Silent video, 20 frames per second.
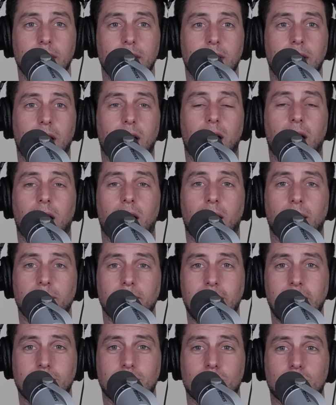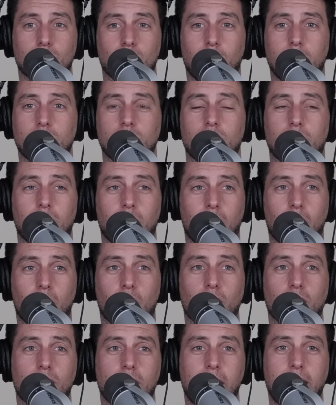uh, makes this question a lot
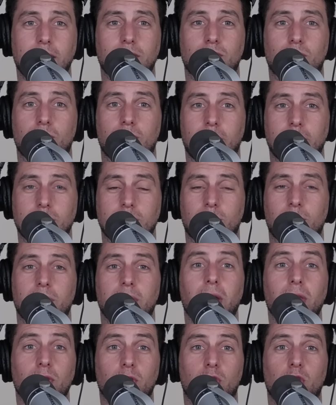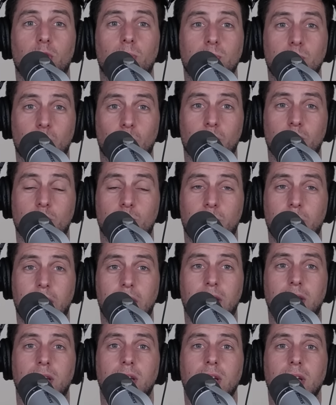harder to answer than some of the other groups where there's
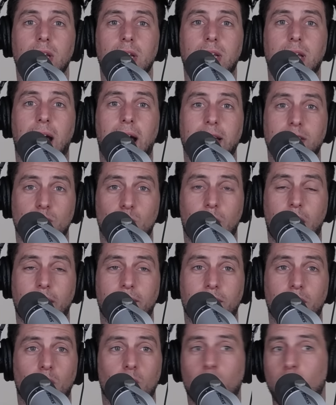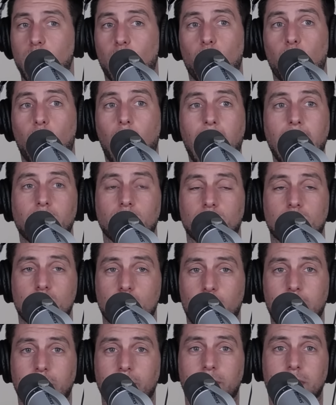been guys who have the the wild
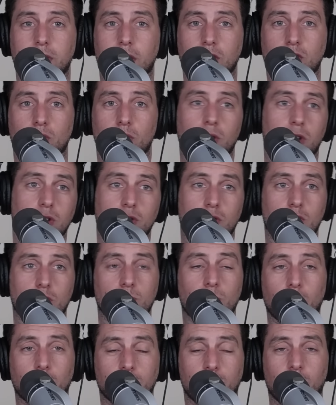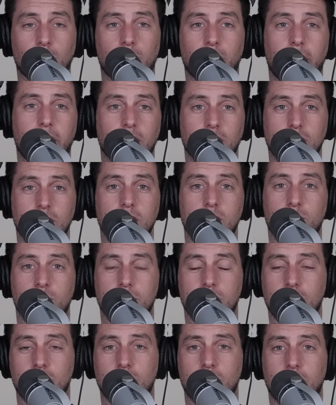swing potential because there's multiple players at each
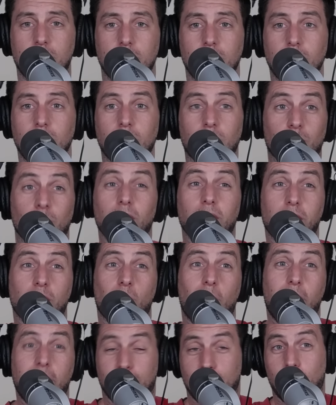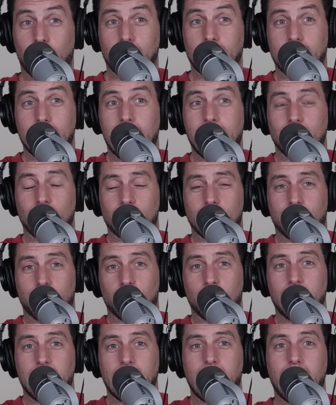position. Really, the wild card is Daniels, if we're
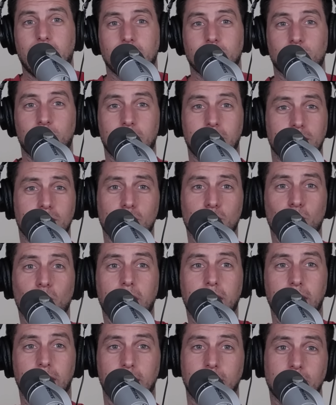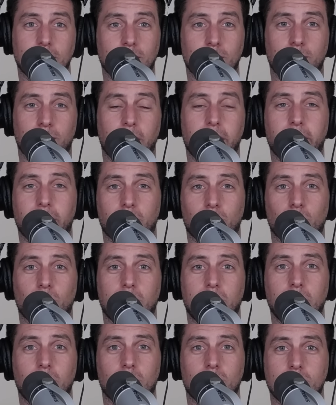being honest, because he's a rookie. And does he play like a
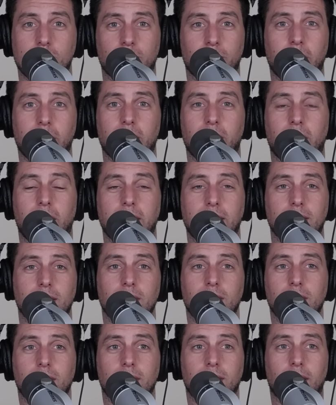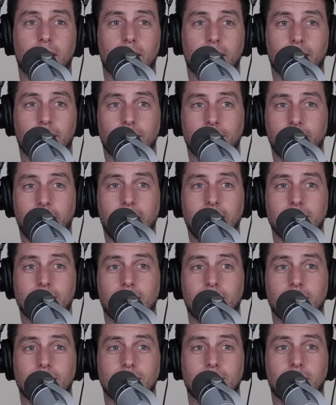rookie, or does he play like uh, a vet,
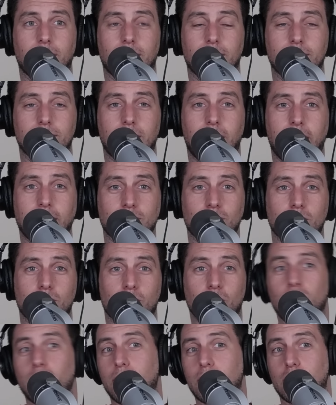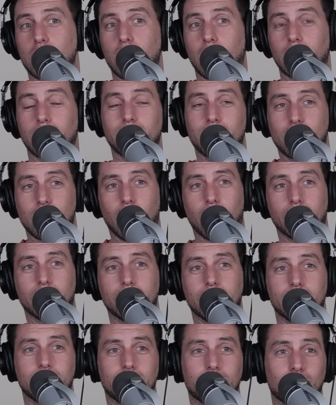and uh, actually they're good this year. So
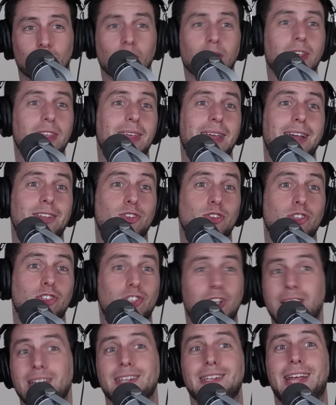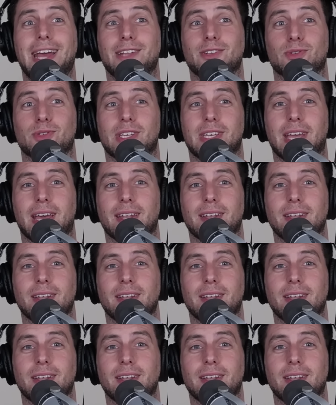really, the answer is Jayden Daniels again.